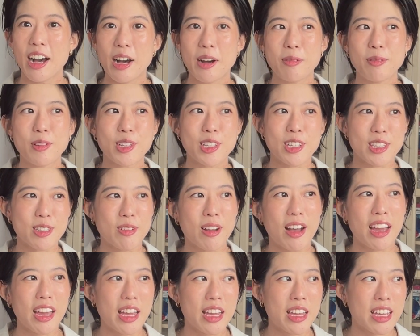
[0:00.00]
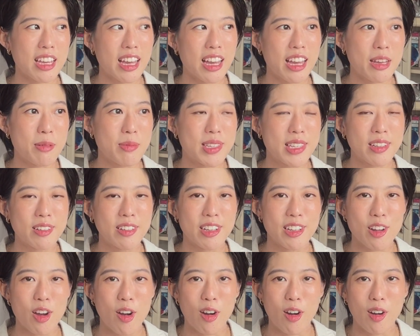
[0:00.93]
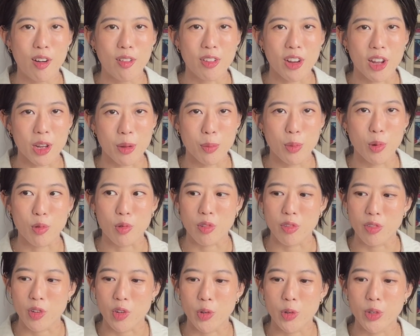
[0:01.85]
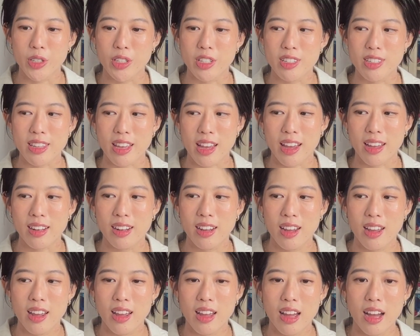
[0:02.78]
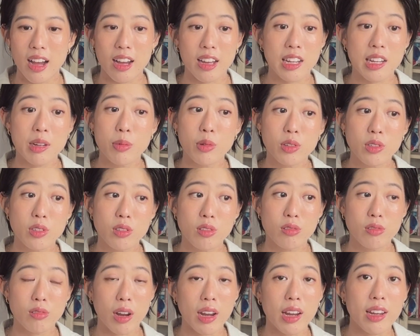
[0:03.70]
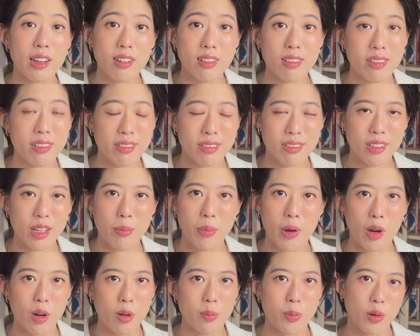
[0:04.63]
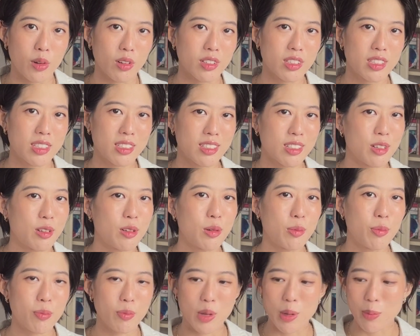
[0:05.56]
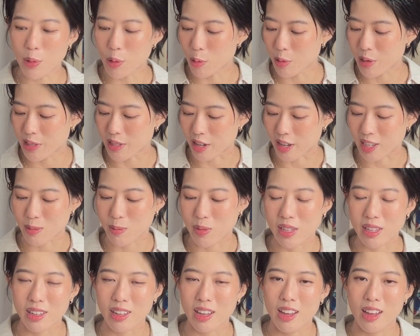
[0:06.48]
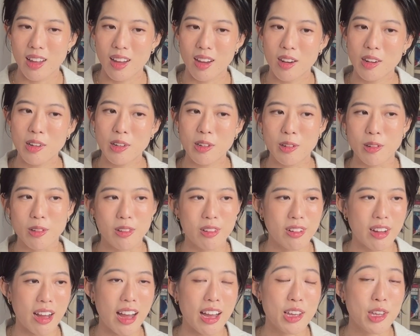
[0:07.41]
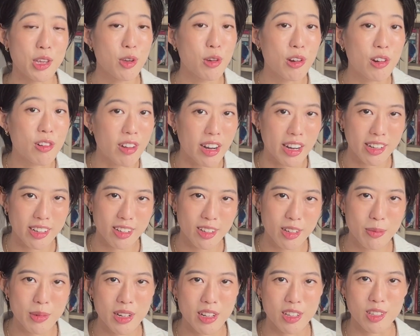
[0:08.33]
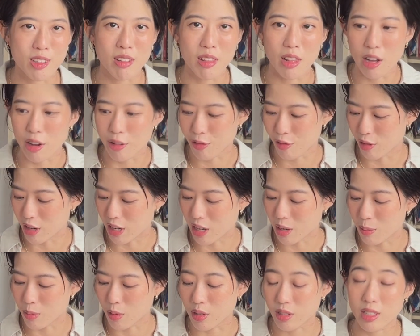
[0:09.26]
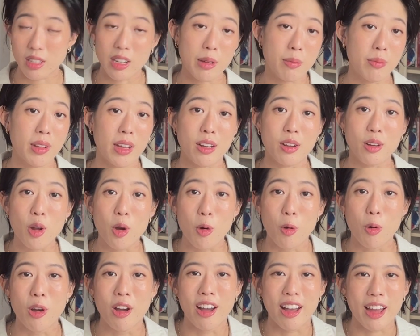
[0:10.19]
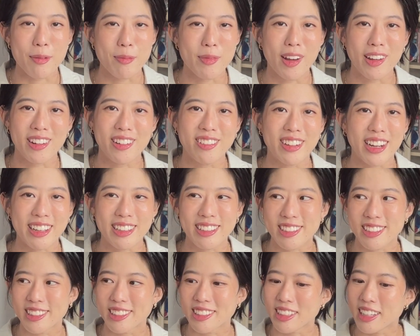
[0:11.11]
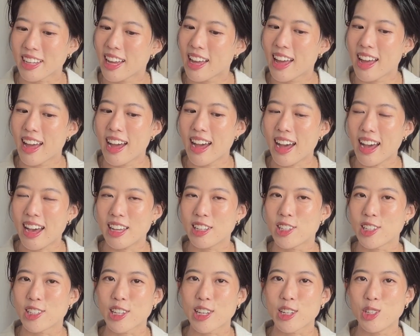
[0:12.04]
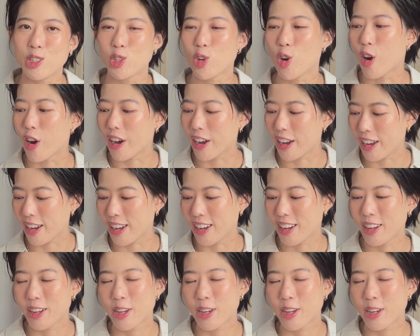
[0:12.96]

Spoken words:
which is why I'm still in awe of like book reviewers that are able to write about books. You know, people always ask me, oh, are you a writer because you love reading books? And I'm like, no, I'm not a writer. I just enjoy